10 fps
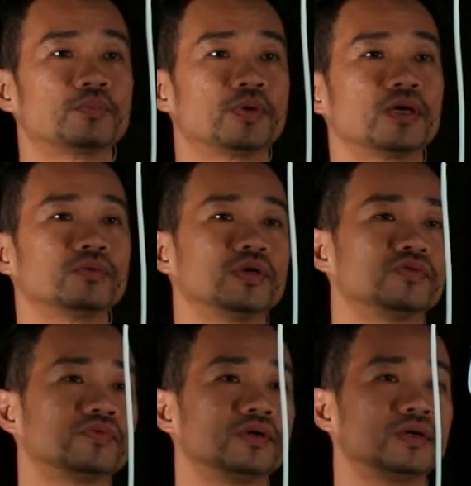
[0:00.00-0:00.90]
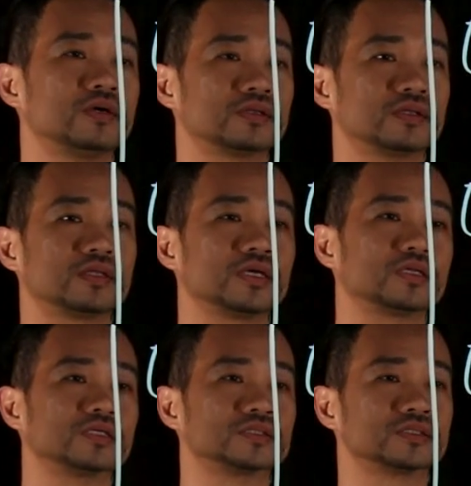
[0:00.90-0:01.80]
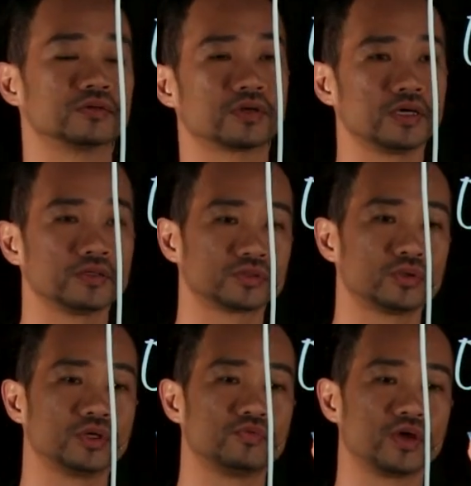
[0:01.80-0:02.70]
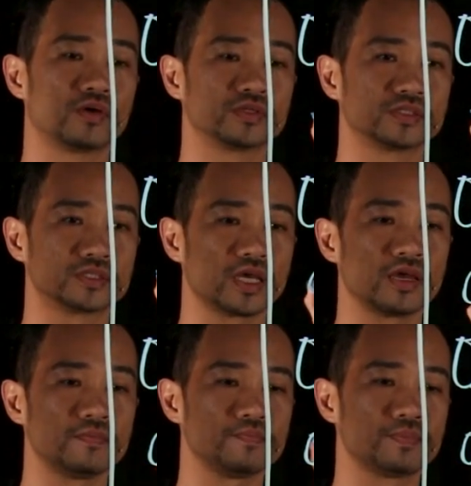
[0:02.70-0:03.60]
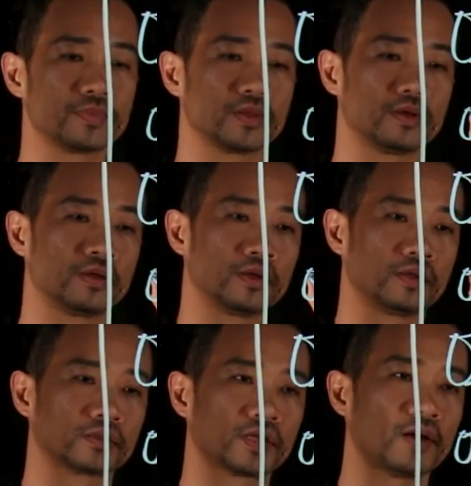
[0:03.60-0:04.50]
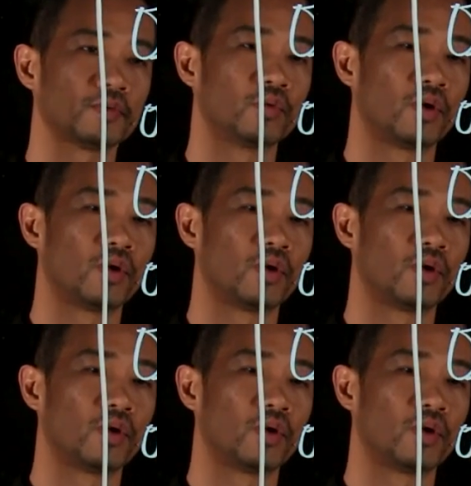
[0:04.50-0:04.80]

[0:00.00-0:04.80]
we play with the thickness, okay? So if we have the same type of